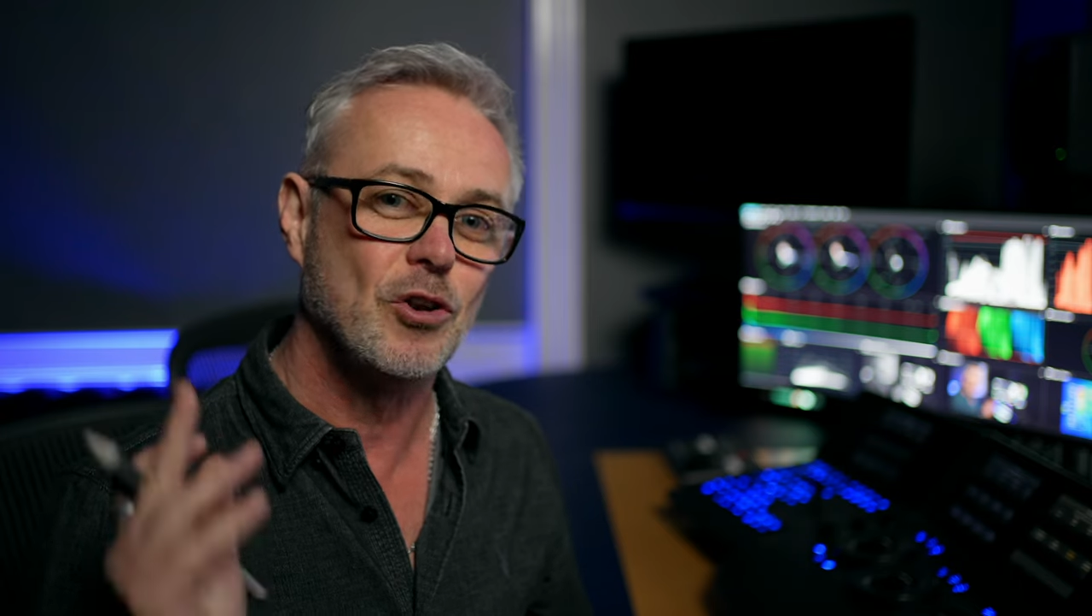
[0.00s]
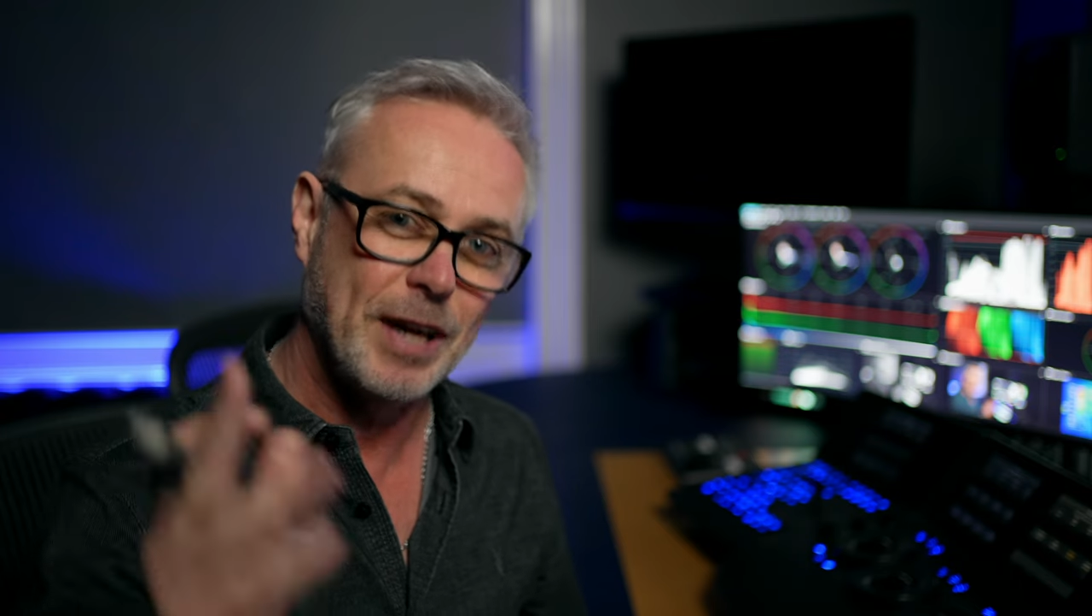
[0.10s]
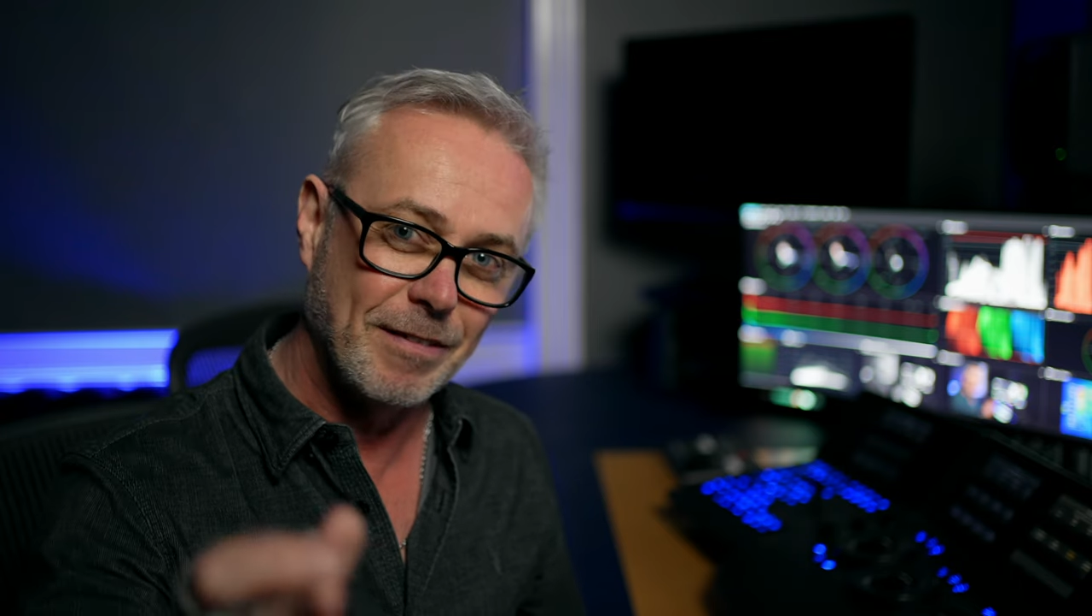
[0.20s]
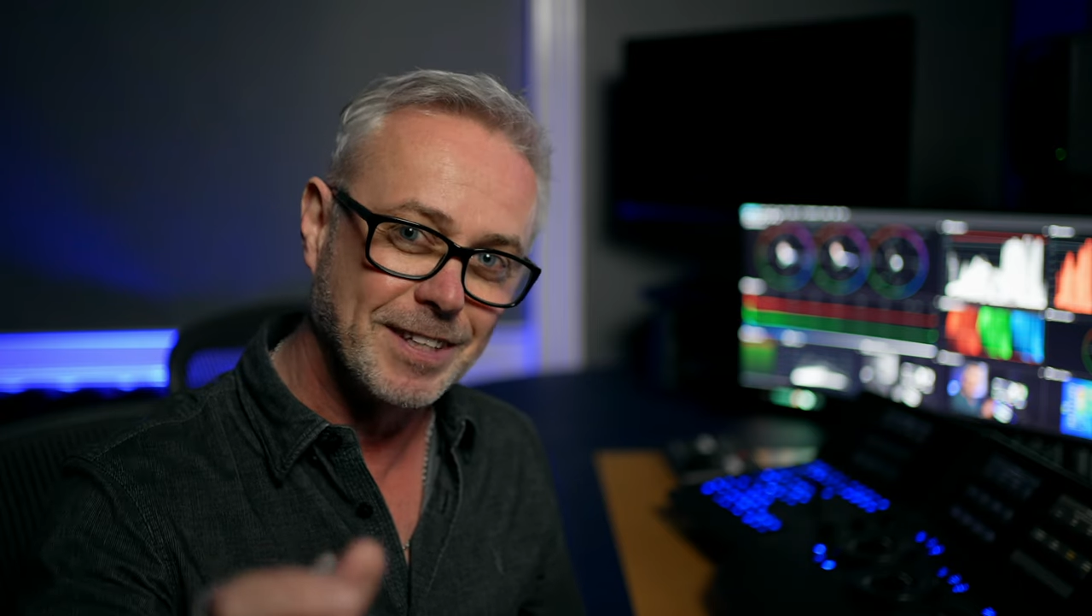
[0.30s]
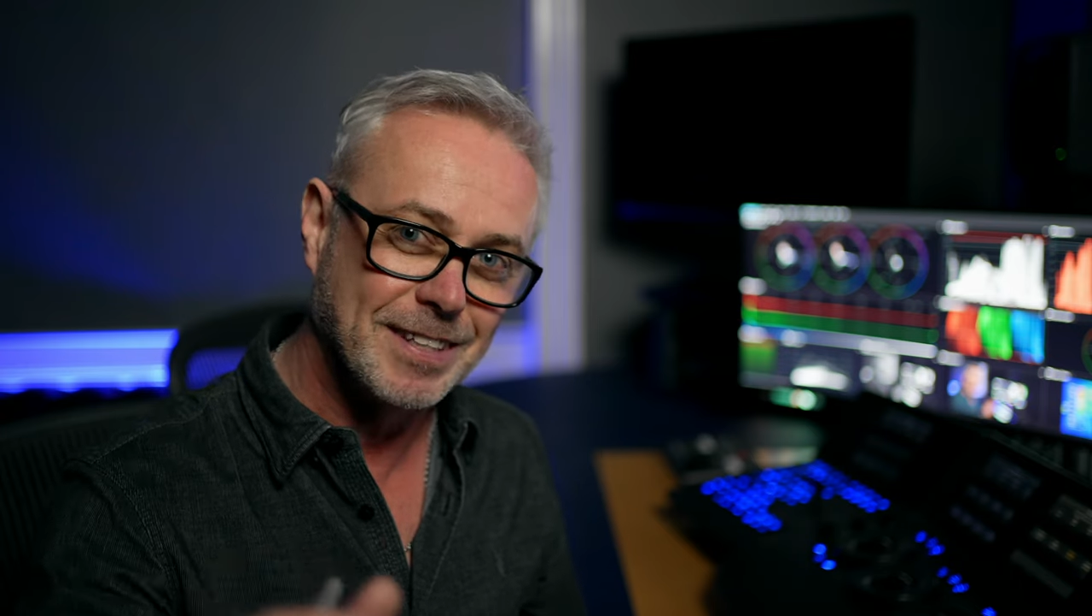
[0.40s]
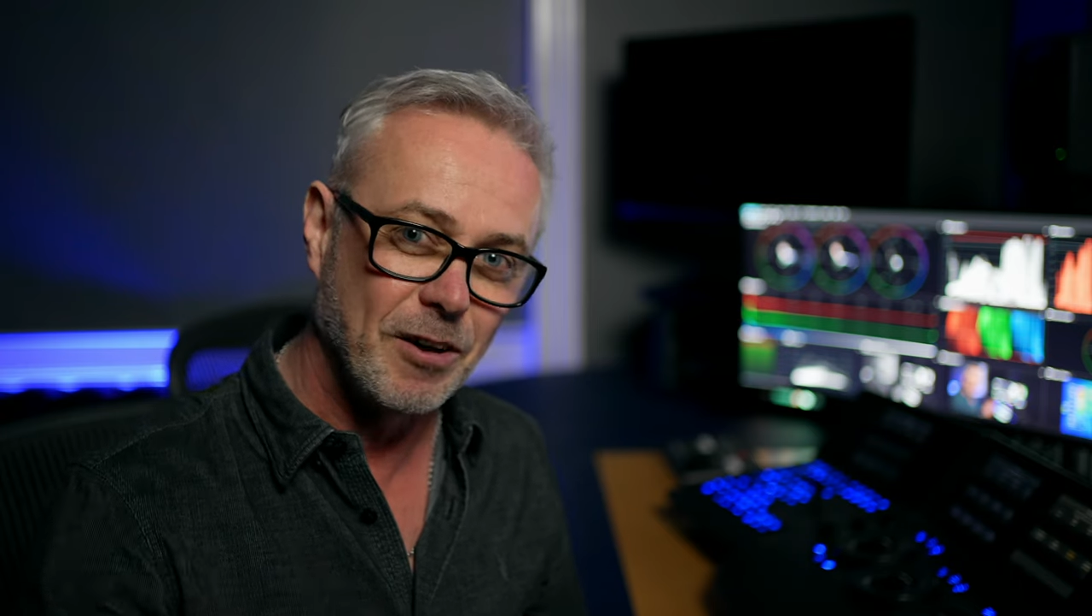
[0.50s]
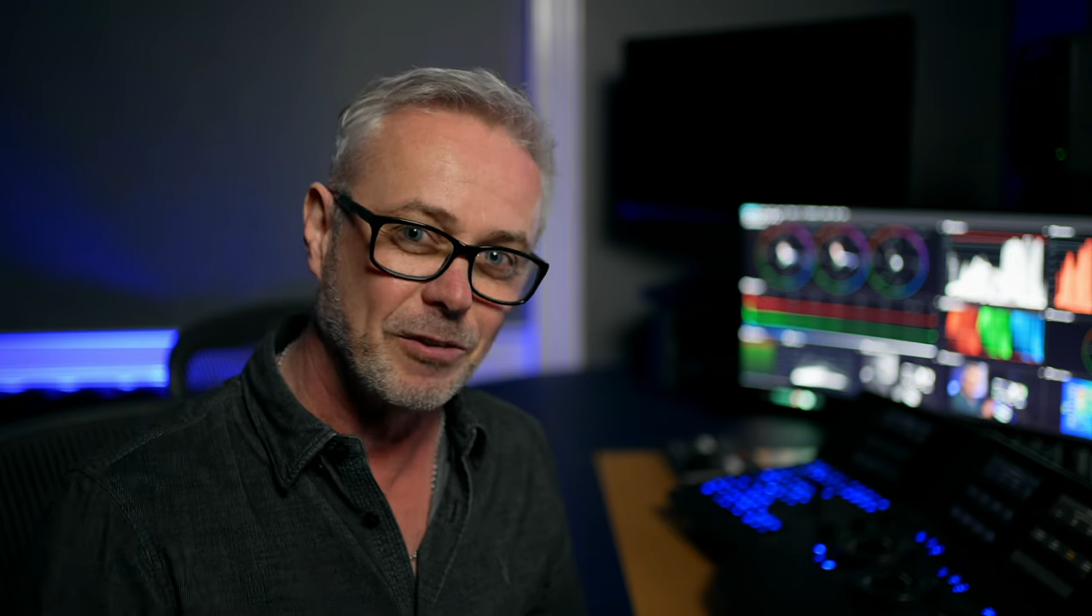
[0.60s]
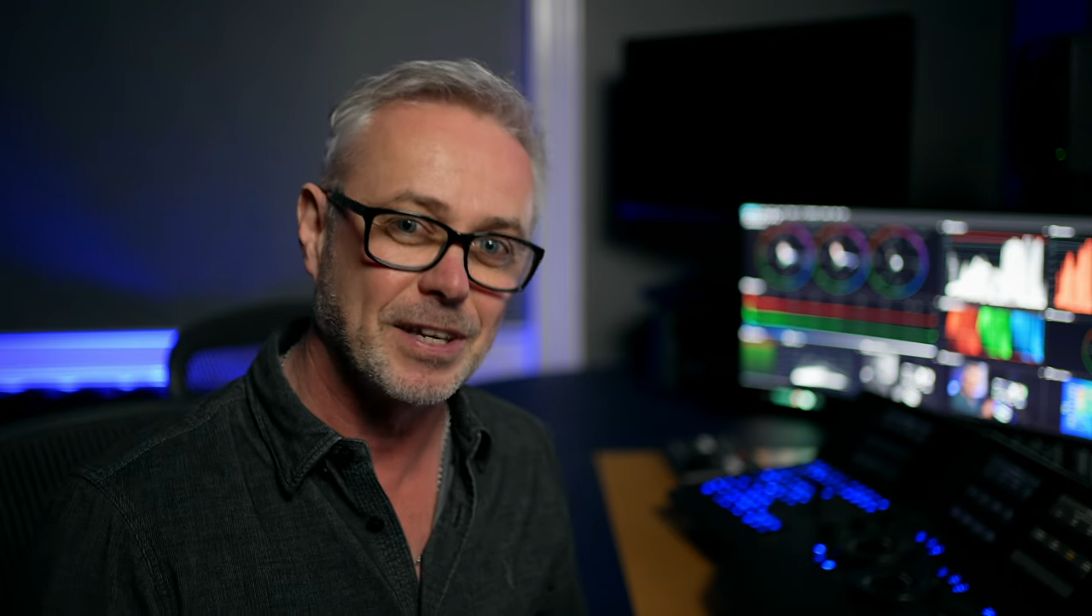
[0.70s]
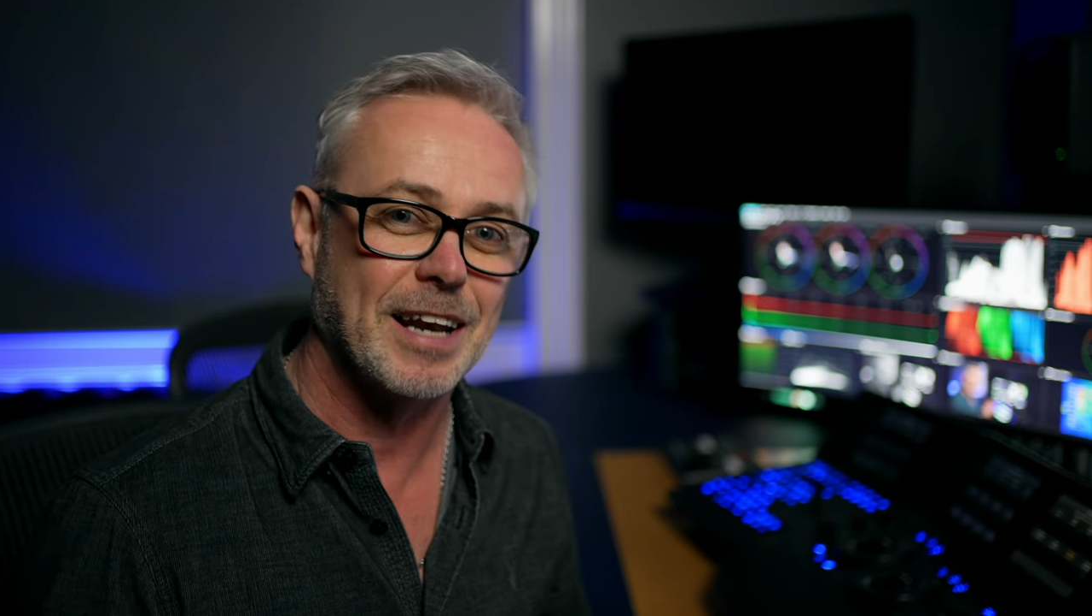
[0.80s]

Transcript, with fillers: Look after yourselves,